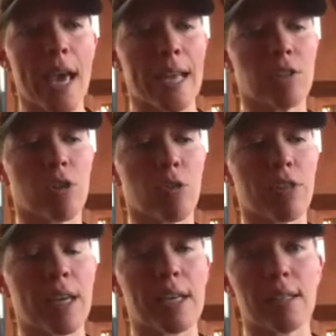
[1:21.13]
And so
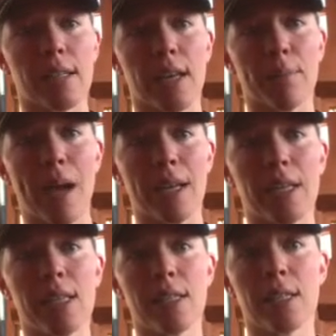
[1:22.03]
things like
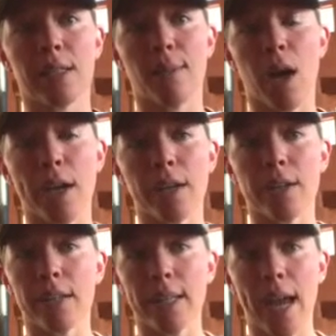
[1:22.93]
magnesium,
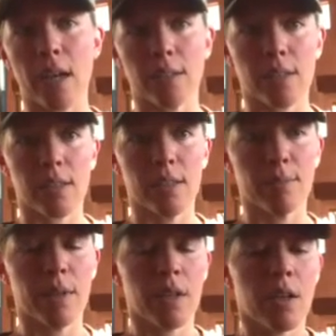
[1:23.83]
iron, calcium,